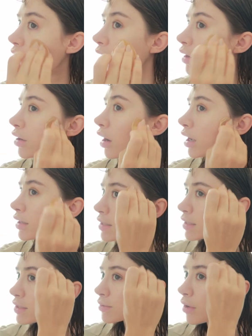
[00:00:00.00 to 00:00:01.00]
and not
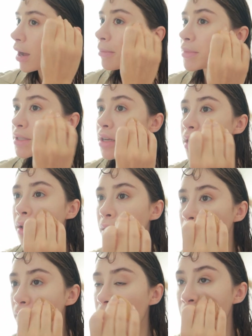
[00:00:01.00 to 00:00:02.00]
disrupt
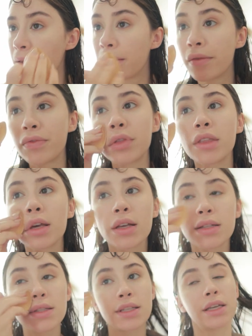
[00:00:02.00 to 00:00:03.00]

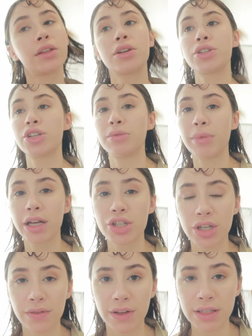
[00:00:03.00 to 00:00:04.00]
concealer too
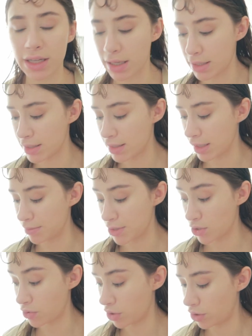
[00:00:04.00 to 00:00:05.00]
much. If it does, I'm
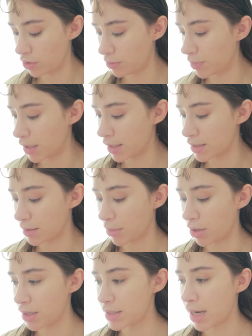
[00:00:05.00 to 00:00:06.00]
screwed because I'm
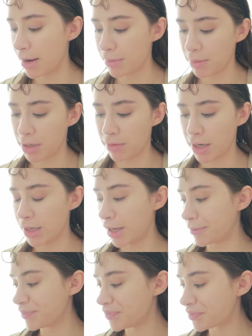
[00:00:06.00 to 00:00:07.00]
on a time limit right
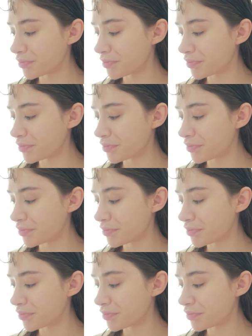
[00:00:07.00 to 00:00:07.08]
now.